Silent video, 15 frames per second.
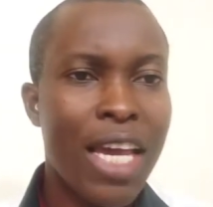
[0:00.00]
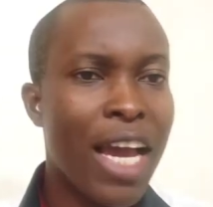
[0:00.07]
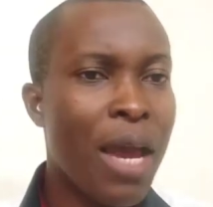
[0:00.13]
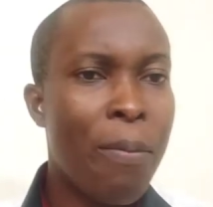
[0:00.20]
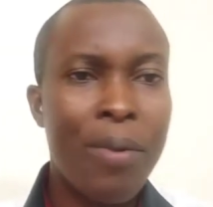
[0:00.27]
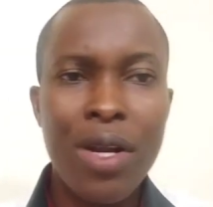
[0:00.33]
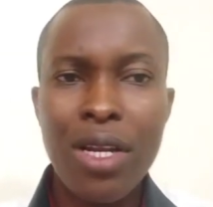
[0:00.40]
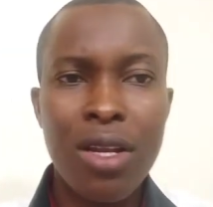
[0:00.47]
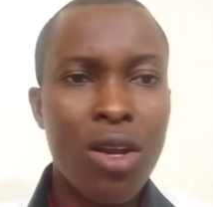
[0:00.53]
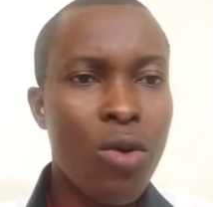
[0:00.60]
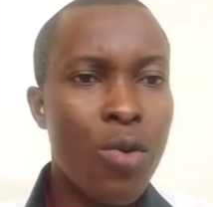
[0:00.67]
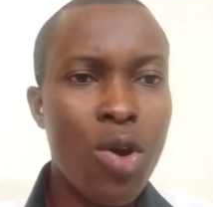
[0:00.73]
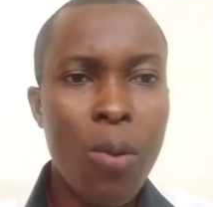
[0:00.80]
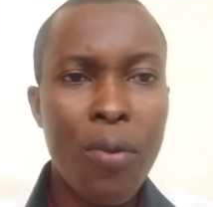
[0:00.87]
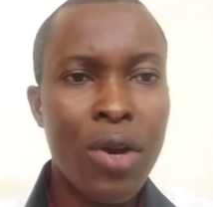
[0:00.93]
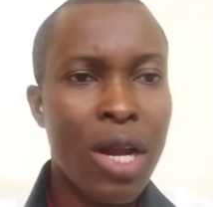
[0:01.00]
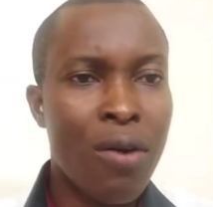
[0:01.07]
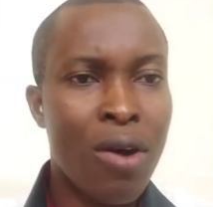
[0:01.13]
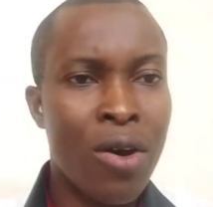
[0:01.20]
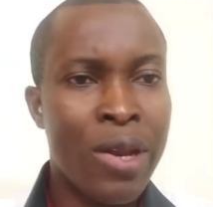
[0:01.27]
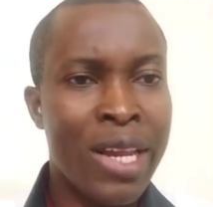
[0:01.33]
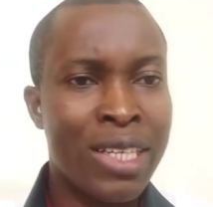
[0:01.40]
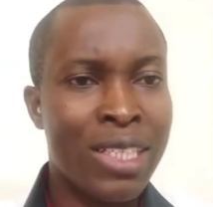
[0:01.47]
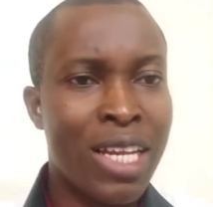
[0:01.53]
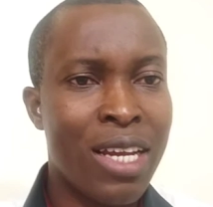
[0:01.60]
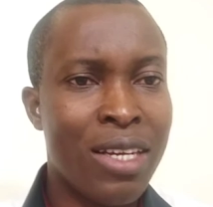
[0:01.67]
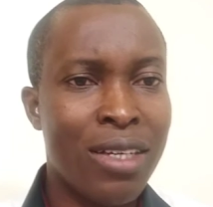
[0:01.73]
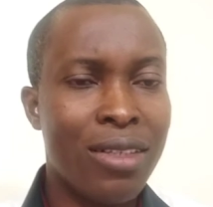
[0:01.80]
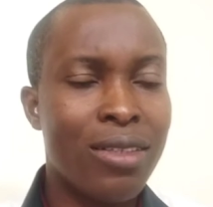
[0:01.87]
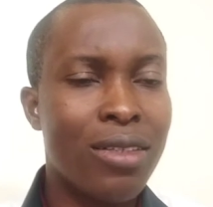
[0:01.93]
I pray the Lord will open our
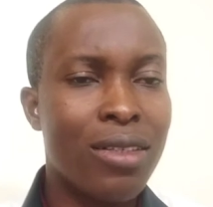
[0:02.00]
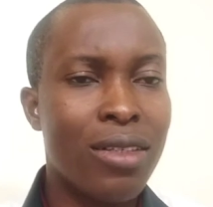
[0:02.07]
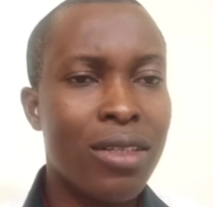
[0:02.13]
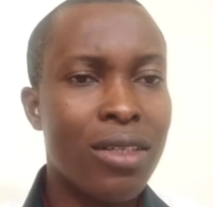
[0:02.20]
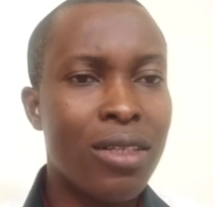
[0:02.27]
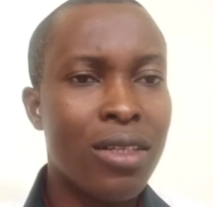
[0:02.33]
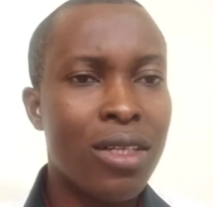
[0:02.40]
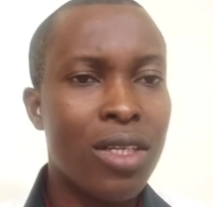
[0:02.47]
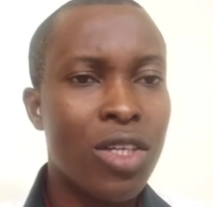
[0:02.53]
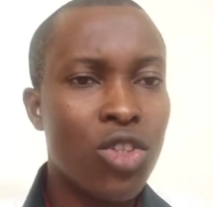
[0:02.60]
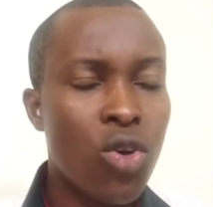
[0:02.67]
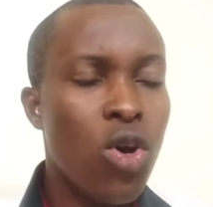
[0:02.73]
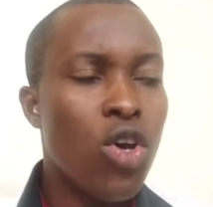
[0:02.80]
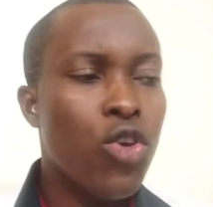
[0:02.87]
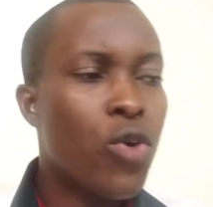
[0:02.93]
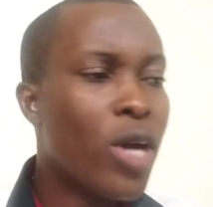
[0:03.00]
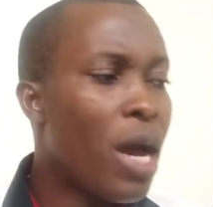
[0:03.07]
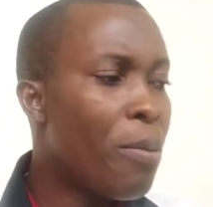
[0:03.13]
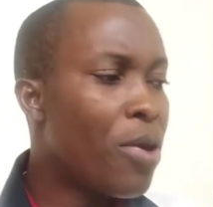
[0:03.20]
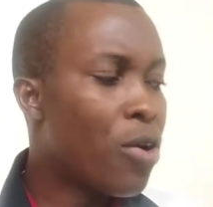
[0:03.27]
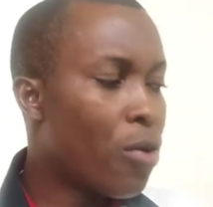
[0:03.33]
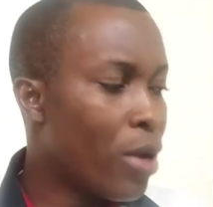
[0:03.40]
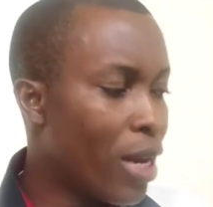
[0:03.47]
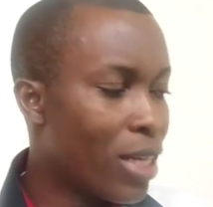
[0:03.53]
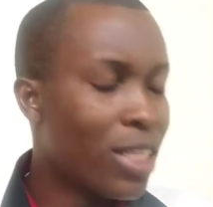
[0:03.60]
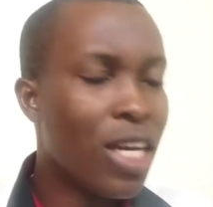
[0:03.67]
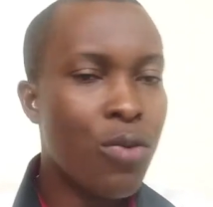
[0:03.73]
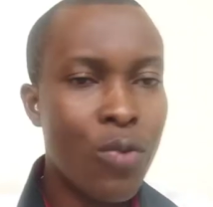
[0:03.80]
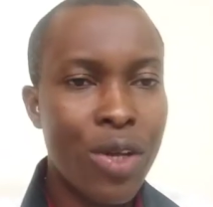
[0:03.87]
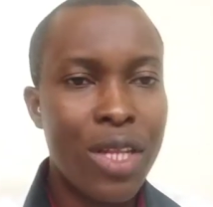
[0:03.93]
understanding. So you can be
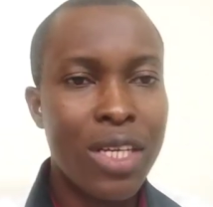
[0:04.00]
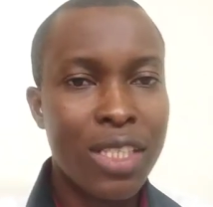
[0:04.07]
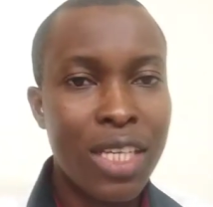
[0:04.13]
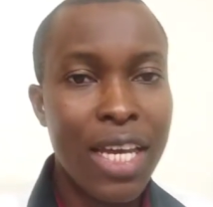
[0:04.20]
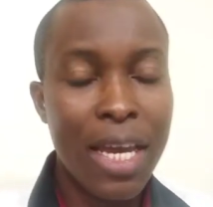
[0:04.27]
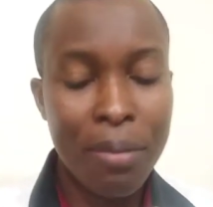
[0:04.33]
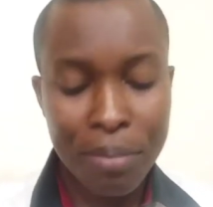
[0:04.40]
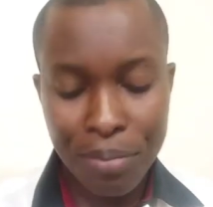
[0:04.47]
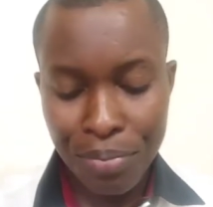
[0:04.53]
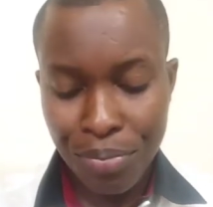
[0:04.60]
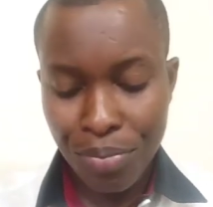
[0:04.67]
connected with his name.